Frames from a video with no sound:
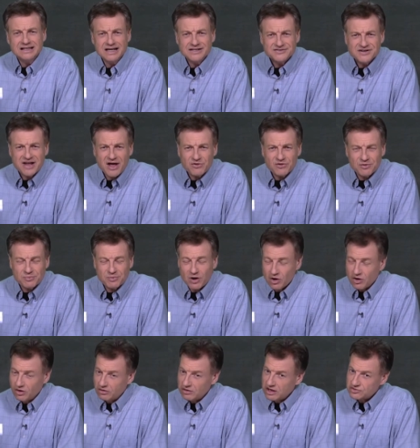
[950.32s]
That's not the,
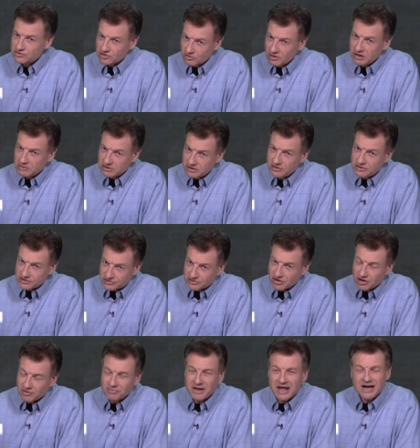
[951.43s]
oh, that's the way we do it,
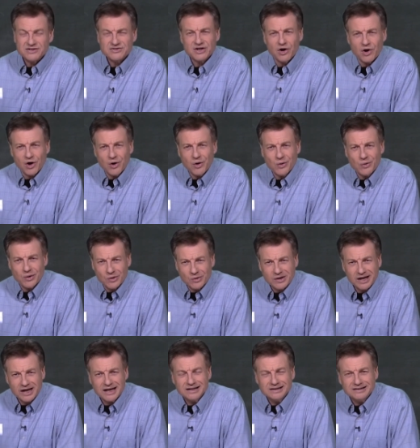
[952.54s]
sir. And I said, oh,
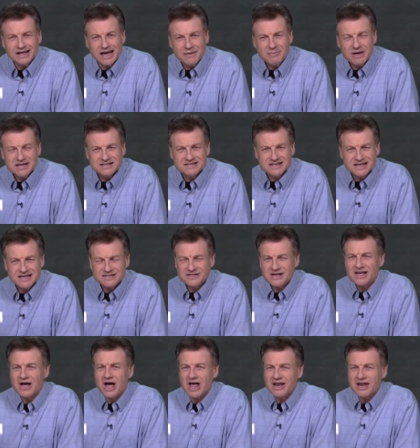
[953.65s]
okay, that makes sense.